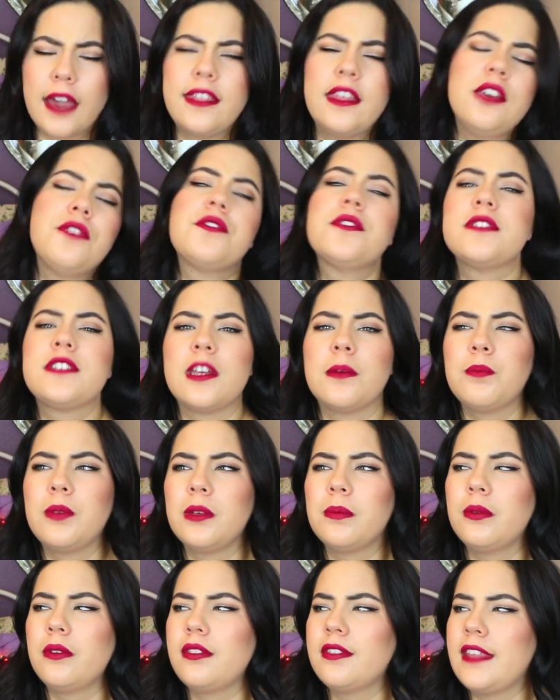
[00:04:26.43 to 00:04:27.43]
I think for some
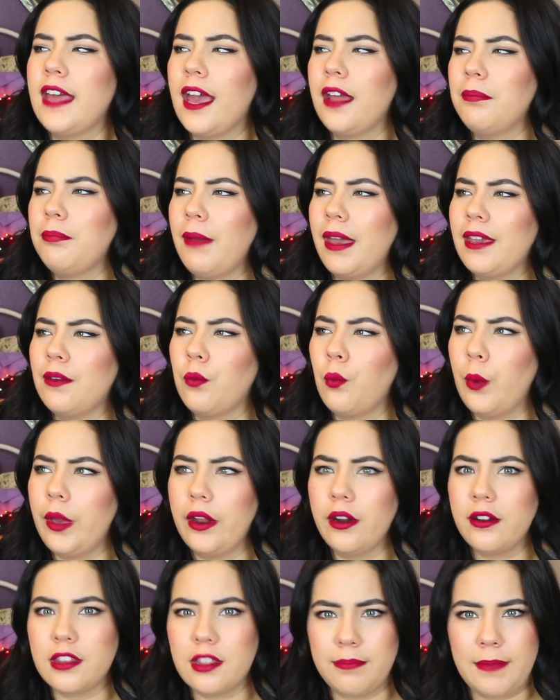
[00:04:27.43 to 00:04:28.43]
people that might
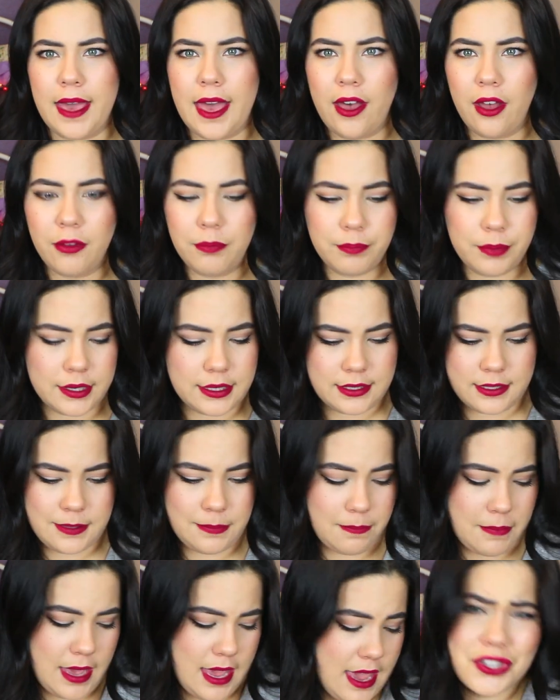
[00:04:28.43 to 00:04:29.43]
weird them out, but to
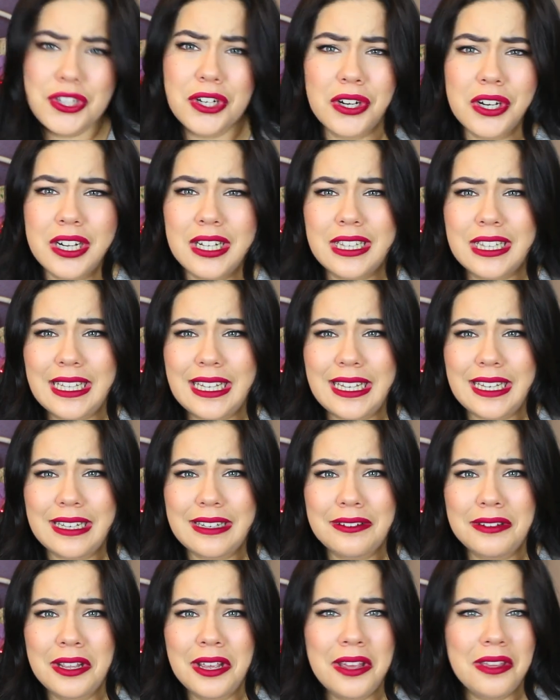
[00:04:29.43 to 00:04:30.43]
me, they're
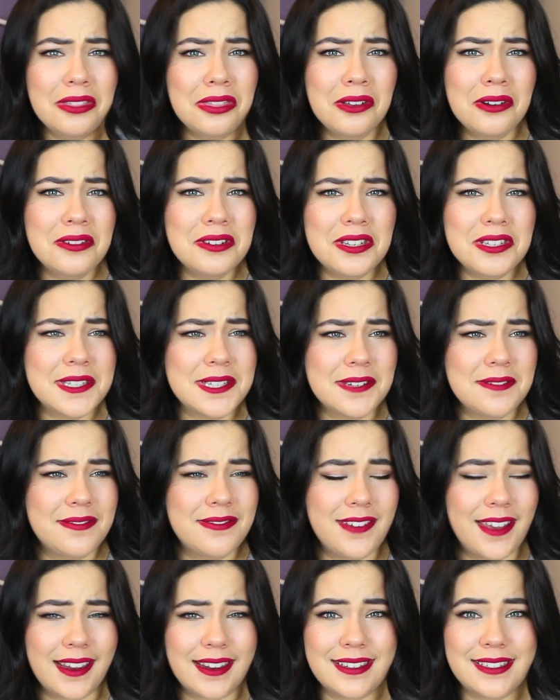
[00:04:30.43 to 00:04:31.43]
clean, they're
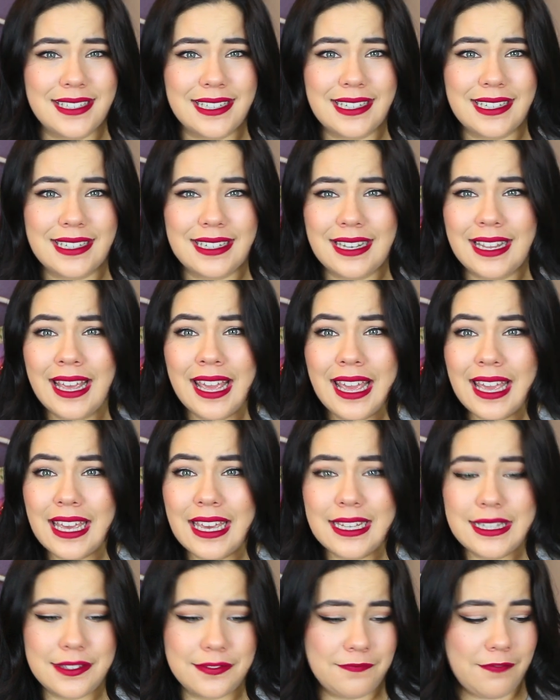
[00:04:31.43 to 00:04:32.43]
disinfected,
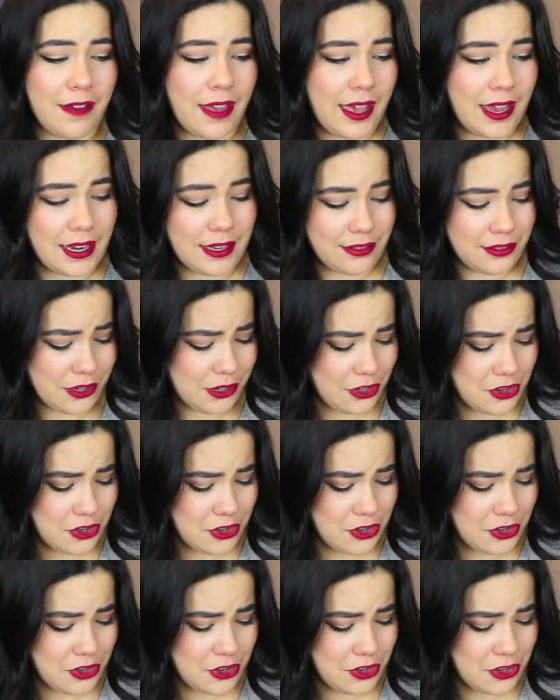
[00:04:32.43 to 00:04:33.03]
it's fine, they're